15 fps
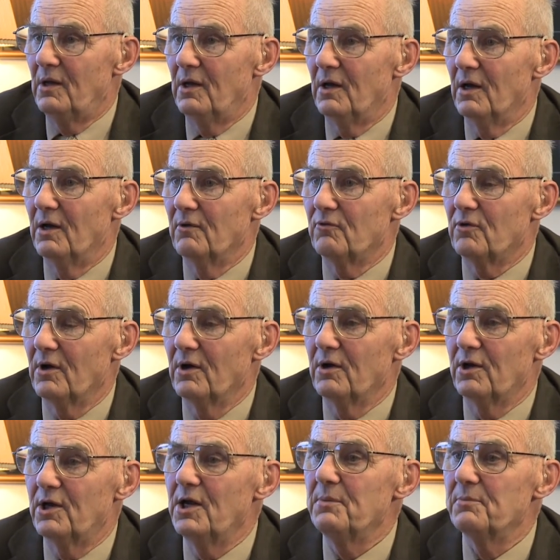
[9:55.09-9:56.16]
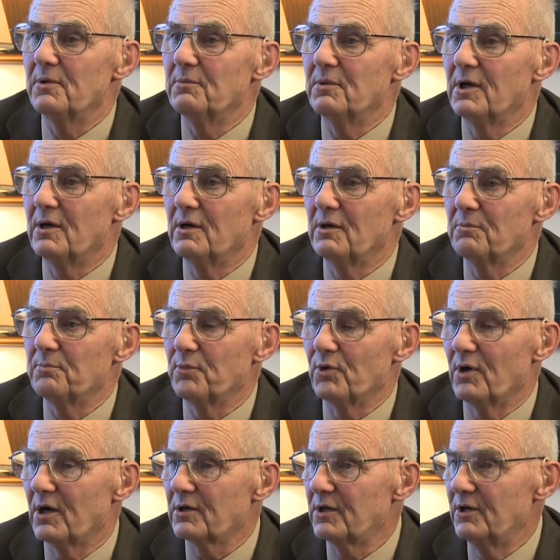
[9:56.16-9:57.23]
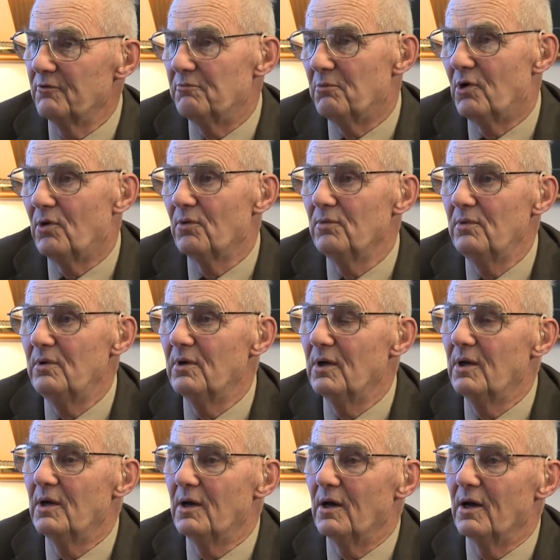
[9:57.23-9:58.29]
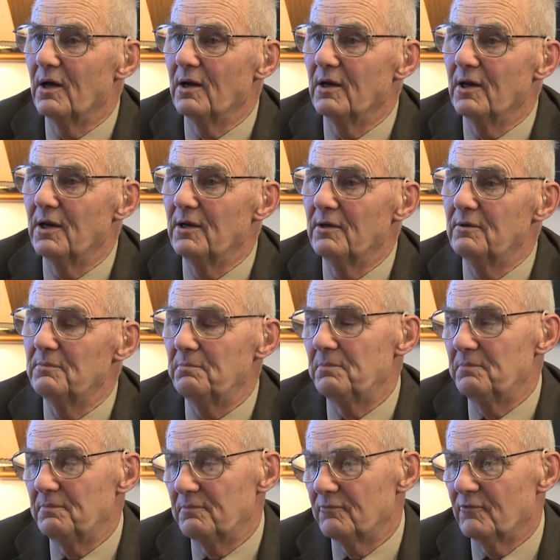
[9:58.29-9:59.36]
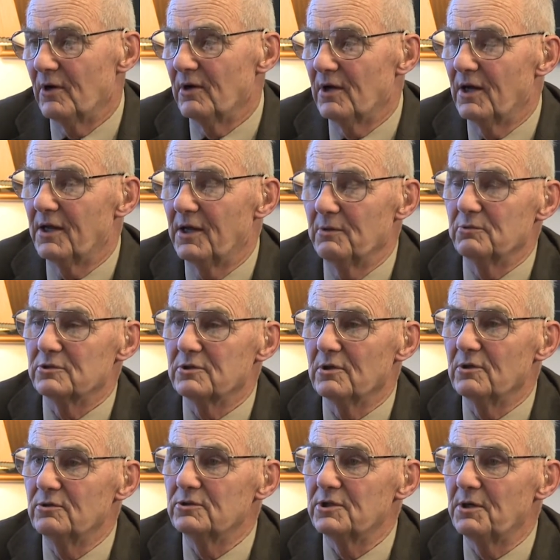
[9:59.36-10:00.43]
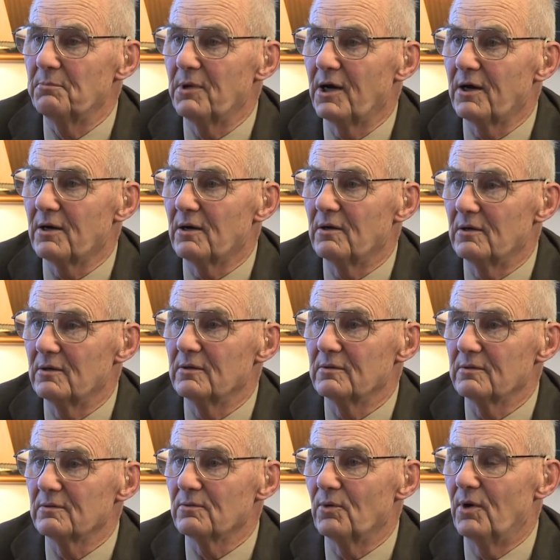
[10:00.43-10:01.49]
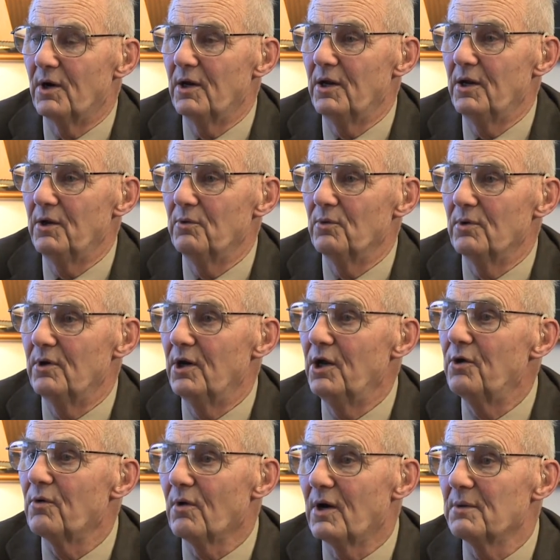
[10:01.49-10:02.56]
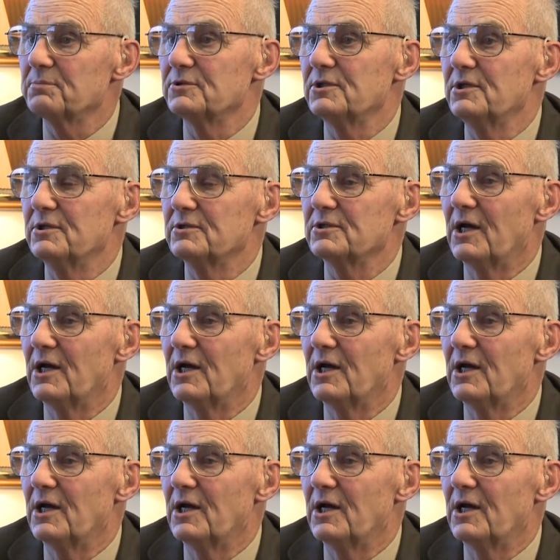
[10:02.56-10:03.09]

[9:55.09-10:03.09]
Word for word: and trying to keep them in a productive mode. And he felt like it was a losing battle when he would necropsy his